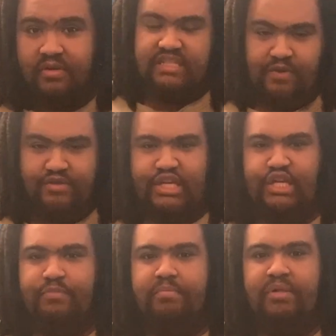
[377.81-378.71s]
Smells like
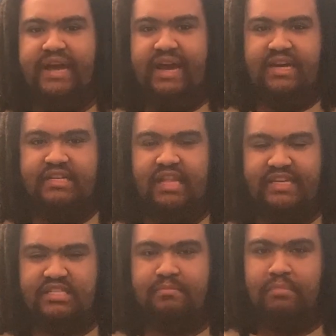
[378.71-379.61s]
you've been playing in
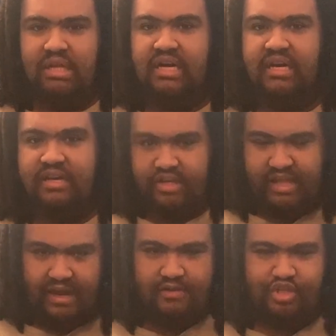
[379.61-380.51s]
like some blood,
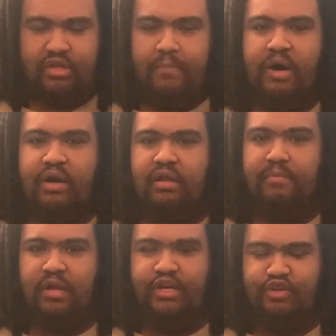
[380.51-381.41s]
like just a puddle
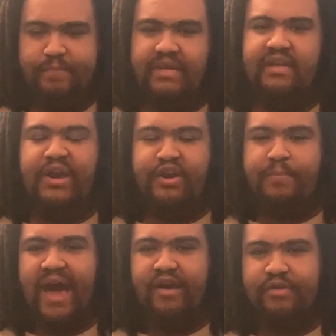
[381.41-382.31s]
of blood. You've been pitter
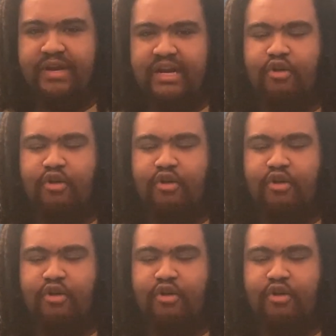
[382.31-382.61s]
pattering in a